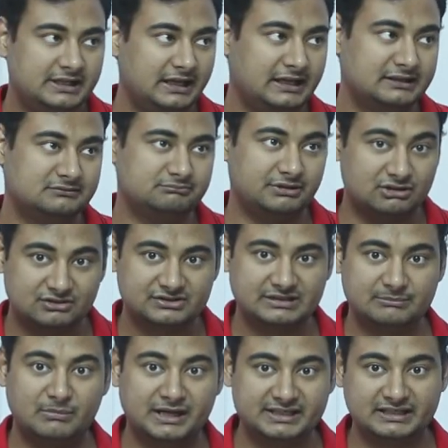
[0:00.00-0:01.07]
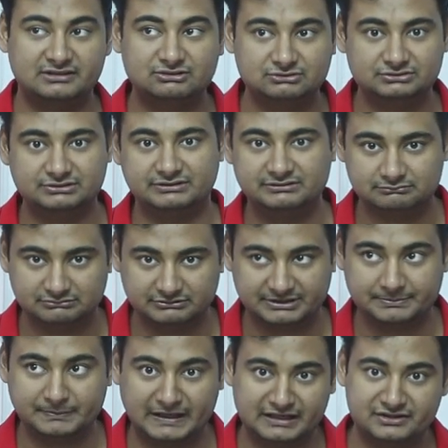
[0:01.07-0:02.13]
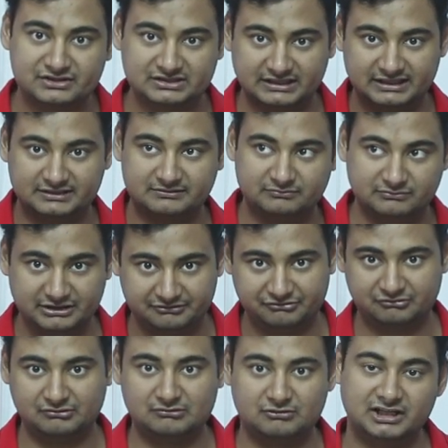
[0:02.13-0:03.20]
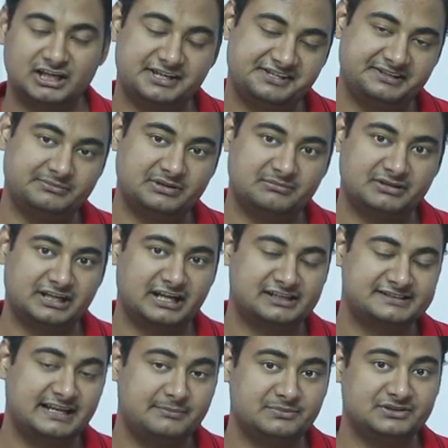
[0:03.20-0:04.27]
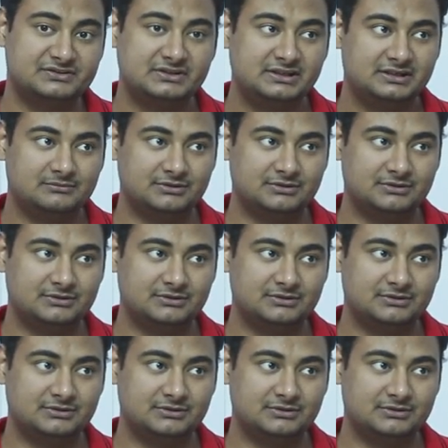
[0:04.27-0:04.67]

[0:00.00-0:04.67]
and because they might have to replenish that if one ICBM attacks happens,